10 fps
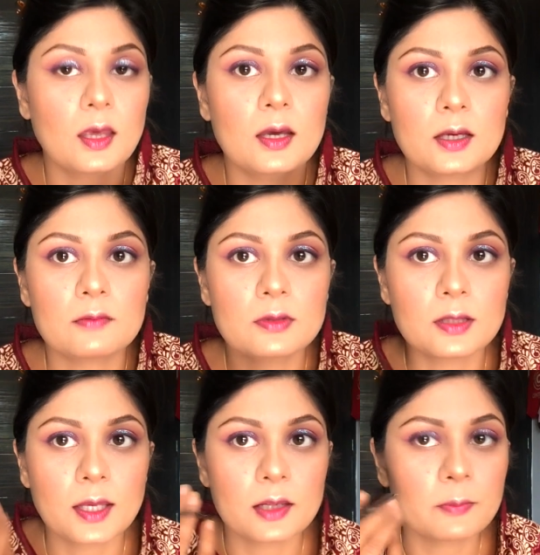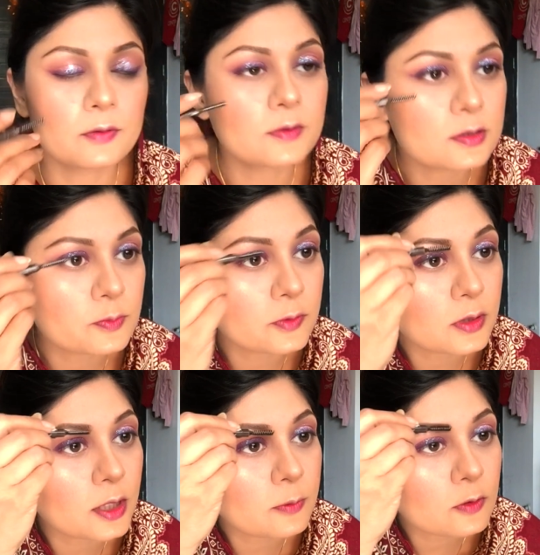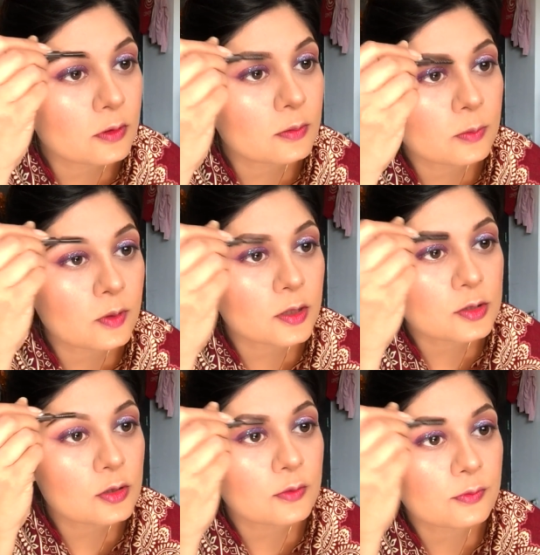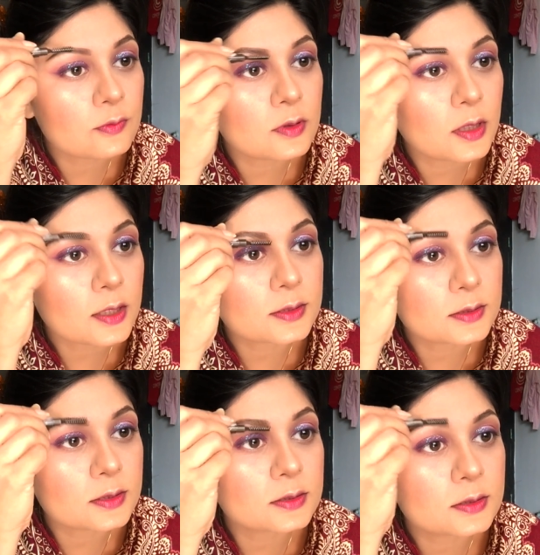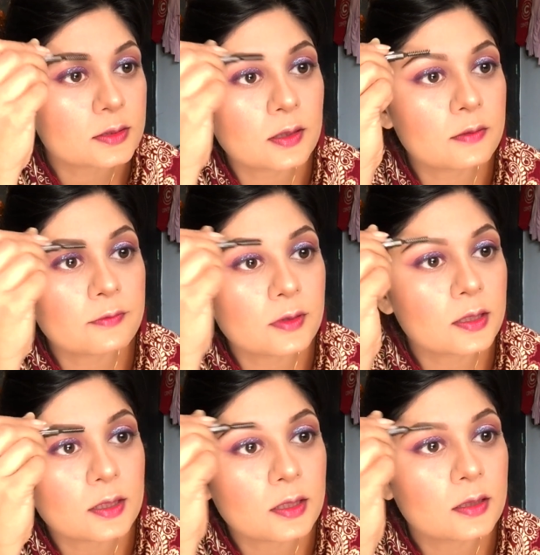Again, with the help of the spoolie, I'm going to brush off the excess, if any.